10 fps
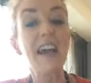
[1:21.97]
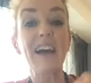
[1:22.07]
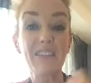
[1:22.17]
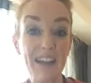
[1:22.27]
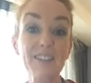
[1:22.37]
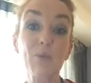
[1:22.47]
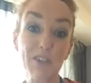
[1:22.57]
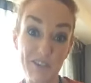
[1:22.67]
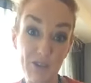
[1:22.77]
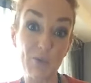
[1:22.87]
And that is what
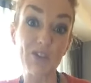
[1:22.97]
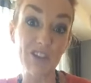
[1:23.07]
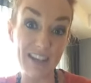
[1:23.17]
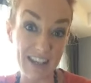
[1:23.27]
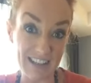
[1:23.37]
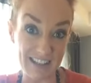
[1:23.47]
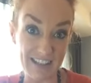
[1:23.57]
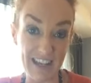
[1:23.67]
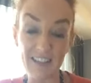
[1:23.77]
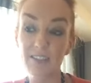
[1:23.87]
intuition is,
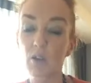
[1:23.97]
yes?